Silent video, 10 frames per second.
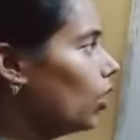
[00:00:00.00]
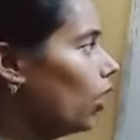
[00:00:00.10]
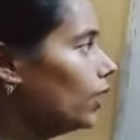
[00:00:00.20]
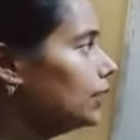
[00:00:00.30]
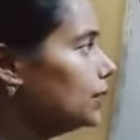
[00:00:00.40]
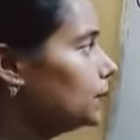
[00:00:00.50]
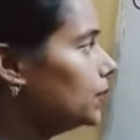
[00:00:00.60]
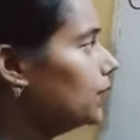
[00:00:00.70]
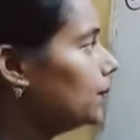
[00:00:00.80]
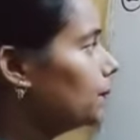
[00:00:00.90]
Odd
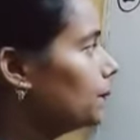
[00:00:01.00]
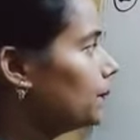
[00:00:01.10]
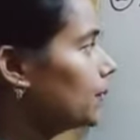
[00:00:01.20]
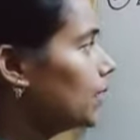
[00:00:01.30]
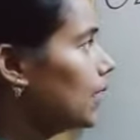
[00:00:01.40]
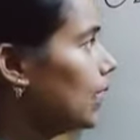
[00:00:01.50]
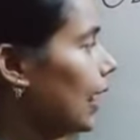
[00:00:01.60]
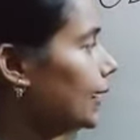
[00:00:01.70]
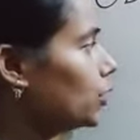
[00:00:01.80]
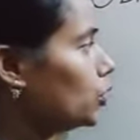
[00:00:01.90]
number
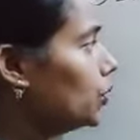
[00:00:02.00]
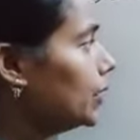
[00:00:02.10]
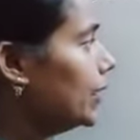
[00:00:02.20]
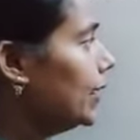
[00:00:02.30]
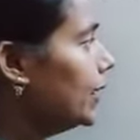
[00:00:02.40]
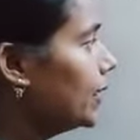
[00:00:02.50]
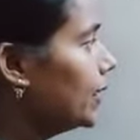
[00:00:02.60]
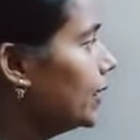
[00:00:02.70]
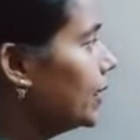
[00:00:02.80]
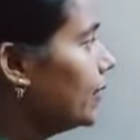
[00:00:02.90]
like 3,
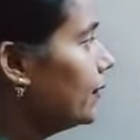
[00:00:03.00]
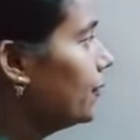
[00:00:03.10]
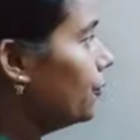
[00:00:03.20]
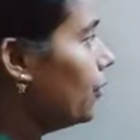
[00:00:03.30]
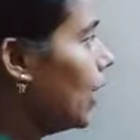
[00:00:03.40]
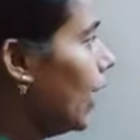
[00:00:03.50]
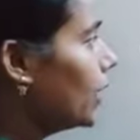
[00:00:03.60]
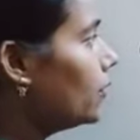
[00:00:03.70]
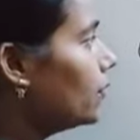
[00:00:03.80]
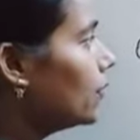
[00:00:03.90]

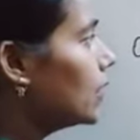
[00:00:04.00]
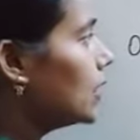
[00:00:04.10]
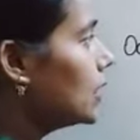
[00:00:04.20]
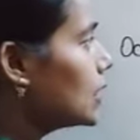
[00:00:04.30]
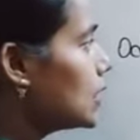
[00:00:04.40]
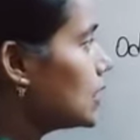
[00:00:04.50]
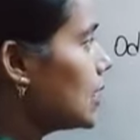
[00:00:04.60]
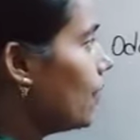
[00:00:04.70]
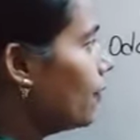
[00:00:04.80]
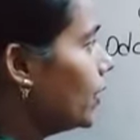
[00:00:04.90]
5,
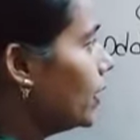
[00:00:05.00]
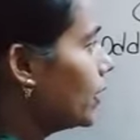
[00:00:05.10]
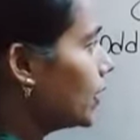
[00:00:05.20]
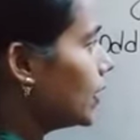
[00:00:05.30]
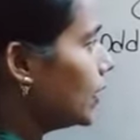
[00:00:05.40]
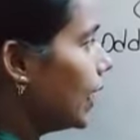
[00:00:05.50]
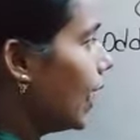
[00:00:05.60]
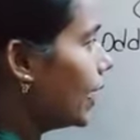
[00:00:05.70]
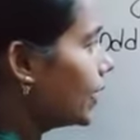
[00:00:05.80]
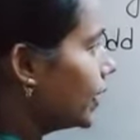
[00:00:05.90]
7,
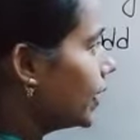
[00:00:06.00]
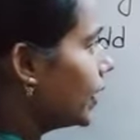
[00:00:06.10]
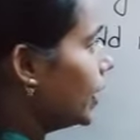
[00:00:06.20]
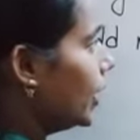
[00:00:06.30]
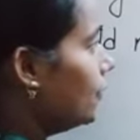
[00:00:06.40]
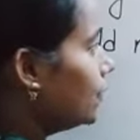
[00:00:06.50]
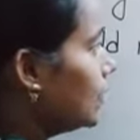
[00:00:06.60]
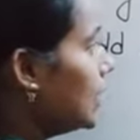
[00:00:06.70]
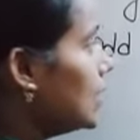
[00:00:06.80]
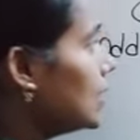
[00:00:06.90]
9. If
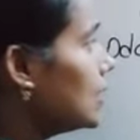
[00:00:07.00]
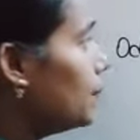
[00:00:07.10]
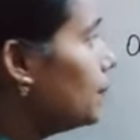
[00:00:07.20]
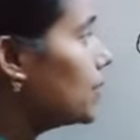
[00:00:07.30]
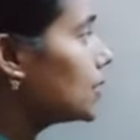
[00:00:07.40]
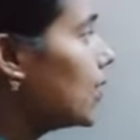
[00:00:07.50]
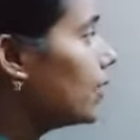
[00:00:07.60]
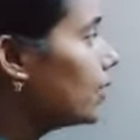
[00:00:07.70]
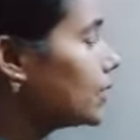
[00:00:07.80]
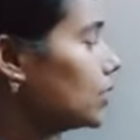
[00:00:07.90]
these numbers are
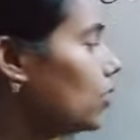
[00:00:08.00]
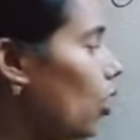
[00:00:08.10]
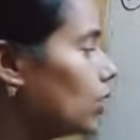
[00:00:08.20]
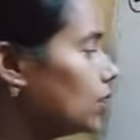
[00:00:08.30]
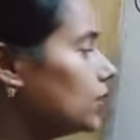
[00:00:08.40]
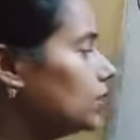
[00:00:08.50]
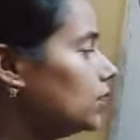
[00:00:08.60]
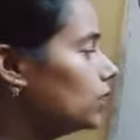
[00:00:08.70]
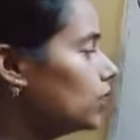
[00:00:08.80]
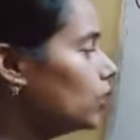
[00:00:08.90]
written on the
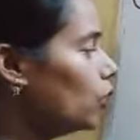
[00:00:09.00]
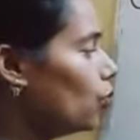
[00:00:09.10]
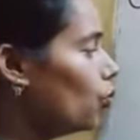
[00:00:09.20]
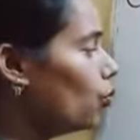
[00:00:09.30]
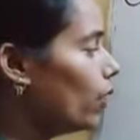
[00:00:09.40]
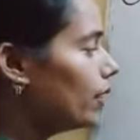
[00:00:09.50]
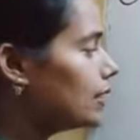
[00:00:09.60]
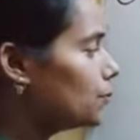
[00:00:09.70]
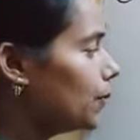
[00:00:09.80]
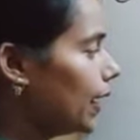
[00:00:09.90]

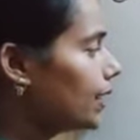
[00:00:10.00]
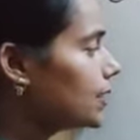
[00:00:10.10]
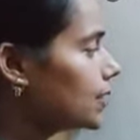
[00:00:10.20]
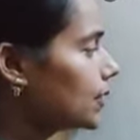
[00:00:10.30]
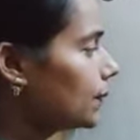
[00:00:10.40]
ones place,